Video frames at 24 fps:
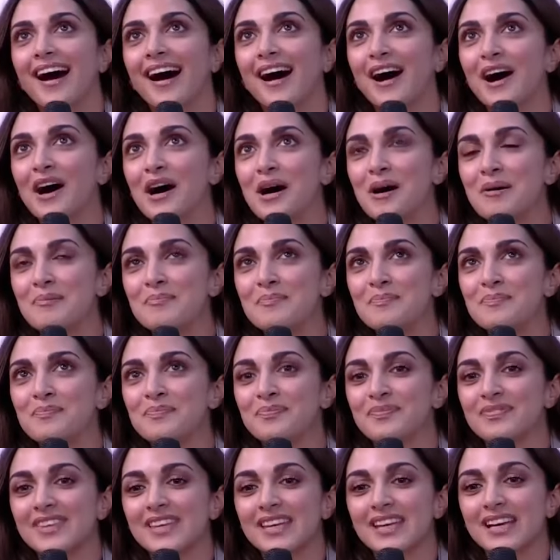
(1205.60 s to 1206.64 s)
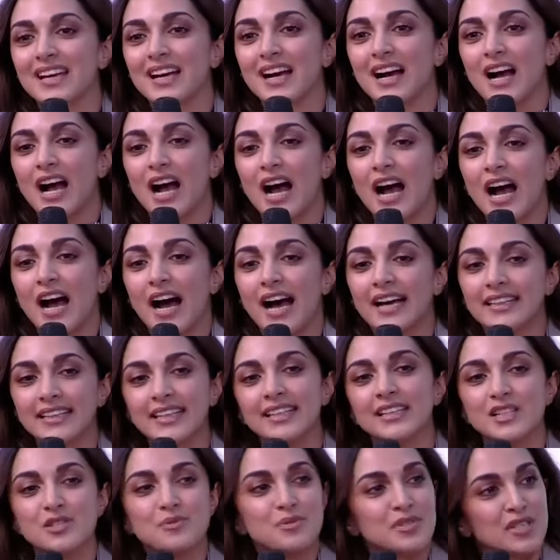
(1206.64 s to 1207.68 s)
I
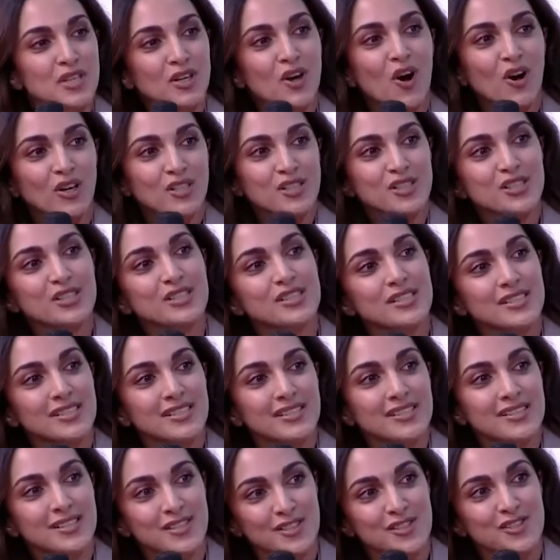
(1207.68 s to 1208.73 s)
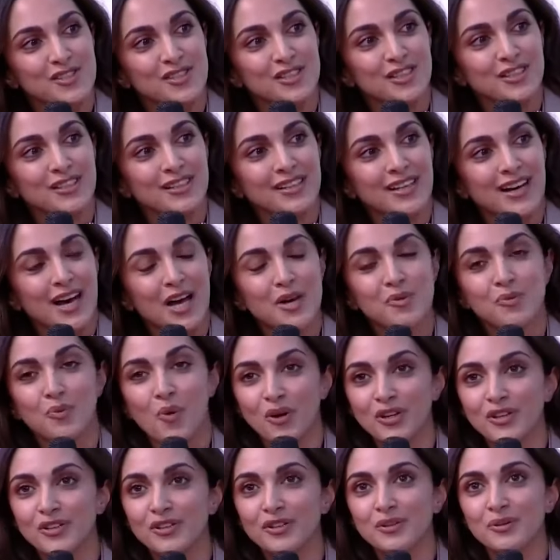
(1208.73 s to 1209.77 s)
think this was a conscious decision. I
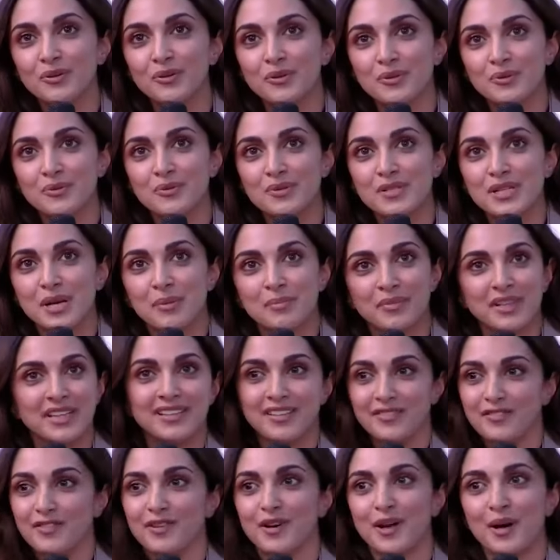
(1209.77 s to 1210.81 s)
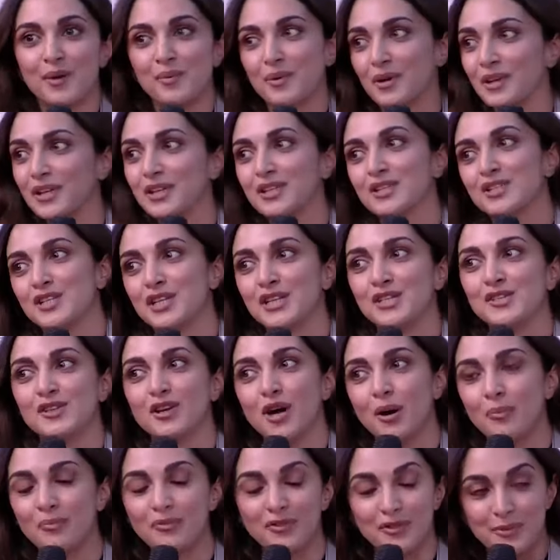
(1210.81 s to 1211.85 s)
wanted to do something different. I wanted to change it
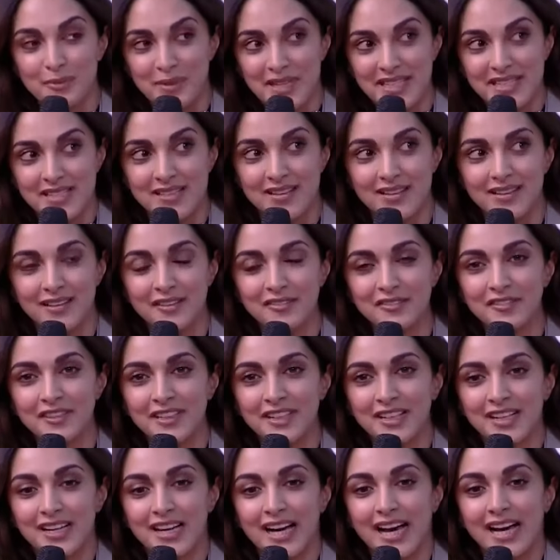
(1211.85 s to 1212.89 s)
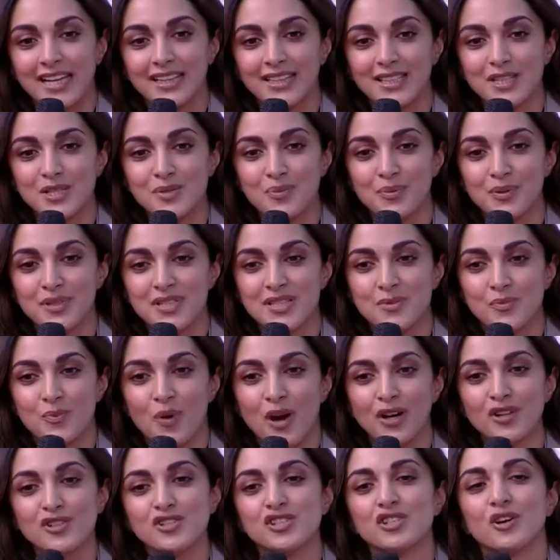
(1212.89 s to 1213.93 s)
up for myself. And this was
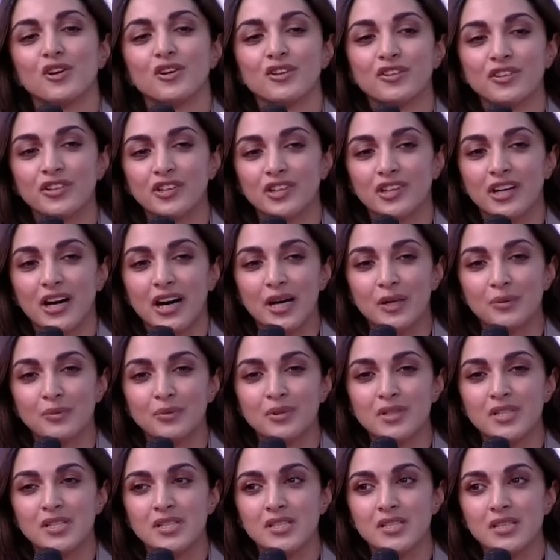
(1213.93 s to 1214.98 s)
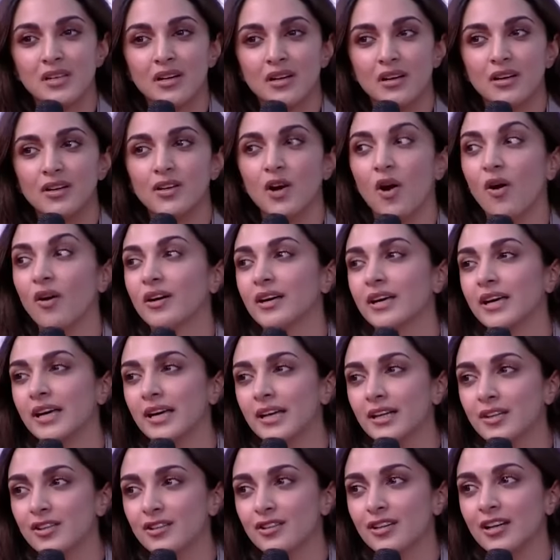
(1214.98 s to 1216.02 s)
one genre I was
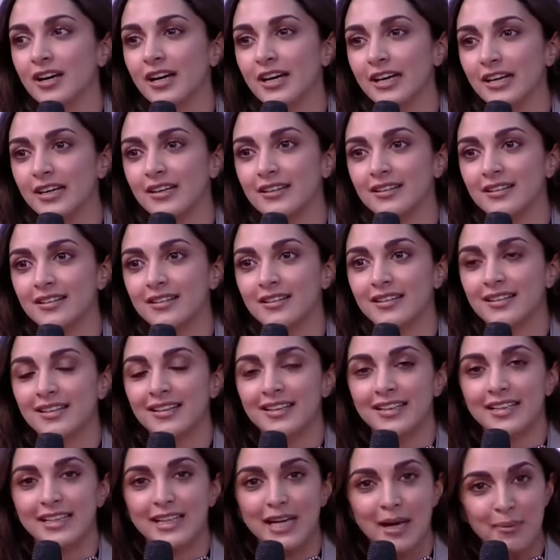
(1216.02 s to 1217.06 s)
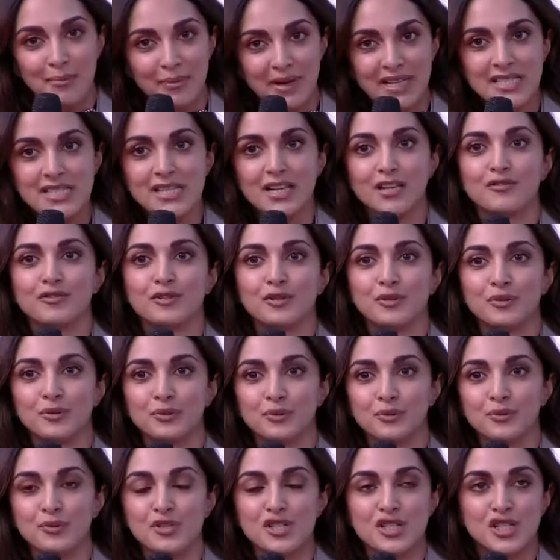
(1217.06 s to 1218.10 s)
longing to like get myself to
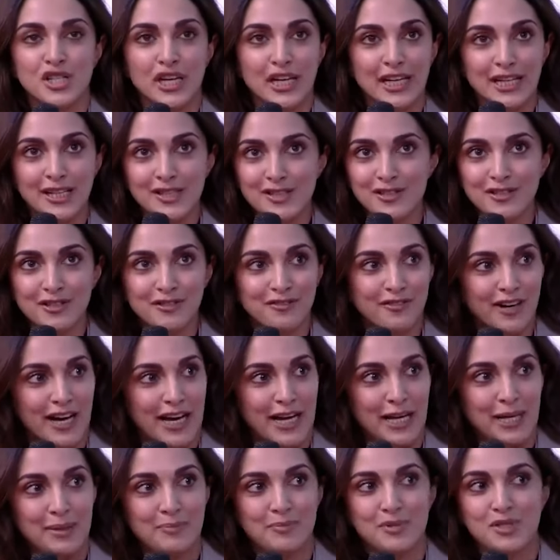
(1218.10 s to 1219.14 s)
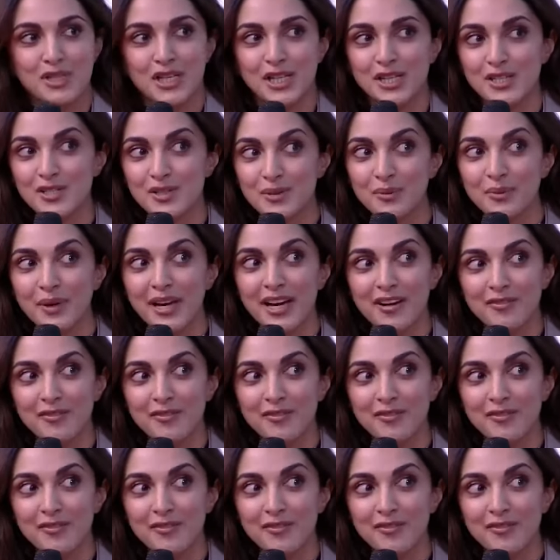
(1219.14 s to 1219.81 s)
do, change the vibe, change the way